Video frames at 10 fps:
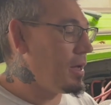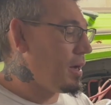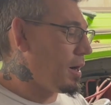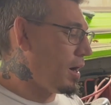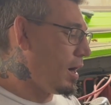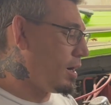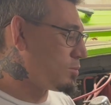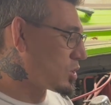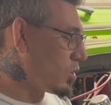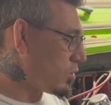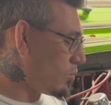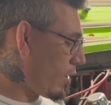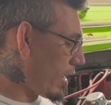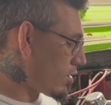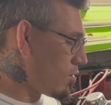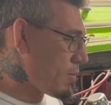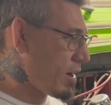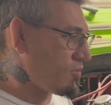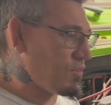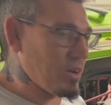So the way I go
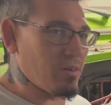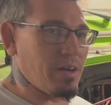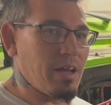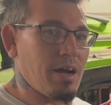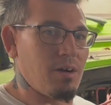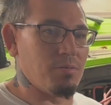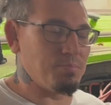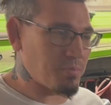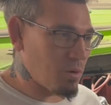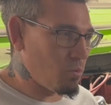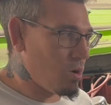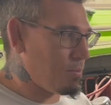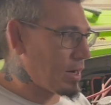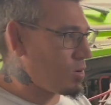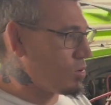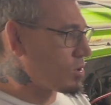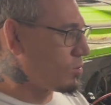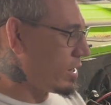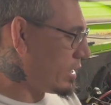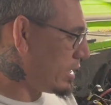about figuring out what my corner
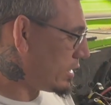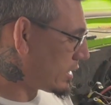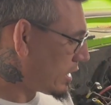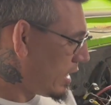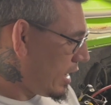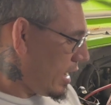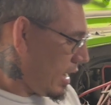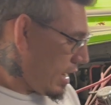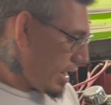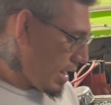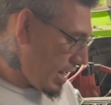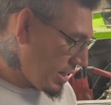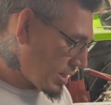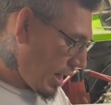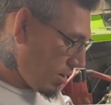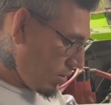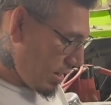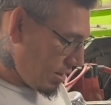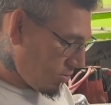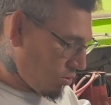weight is I go
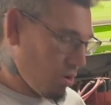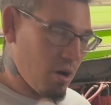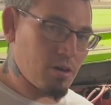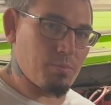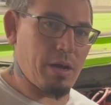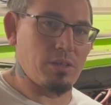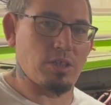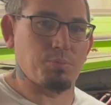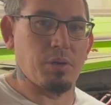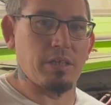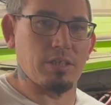ahead and throw 100-pound springs